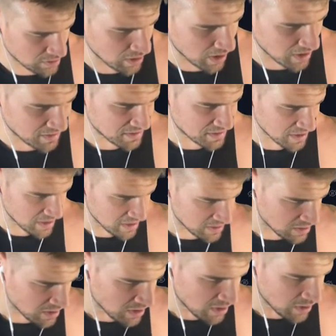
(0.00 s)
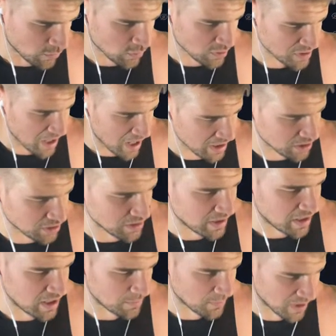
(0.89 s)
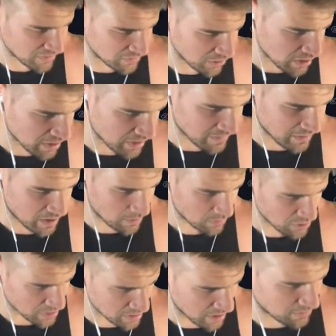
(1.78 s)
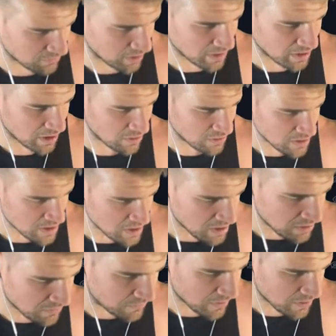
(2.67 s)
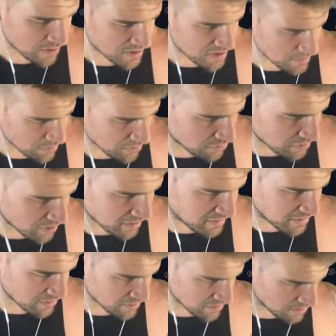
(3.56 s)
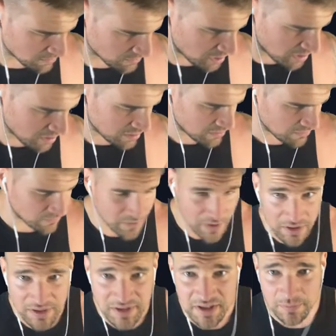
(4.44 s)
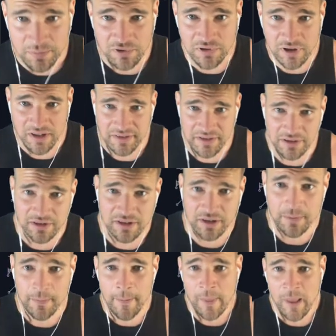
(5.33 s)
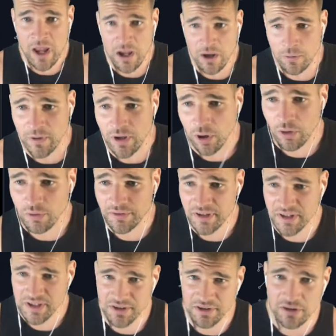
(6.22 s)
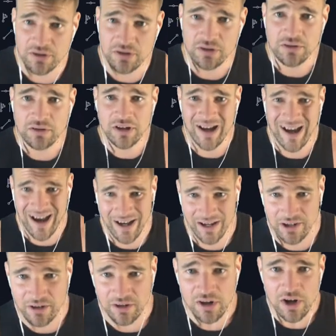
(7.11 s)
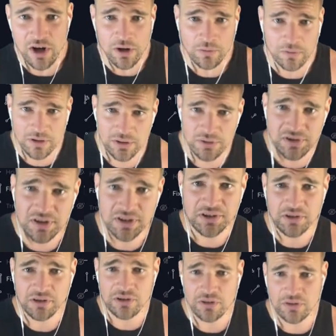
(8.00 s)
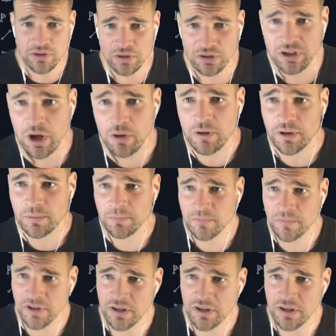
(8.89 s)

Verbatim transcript: I say we're not going to hit my target that I'm looking at right now. Very simple criterion, right? Very simple criteria. We hold this circle higher. We lose the circle lower.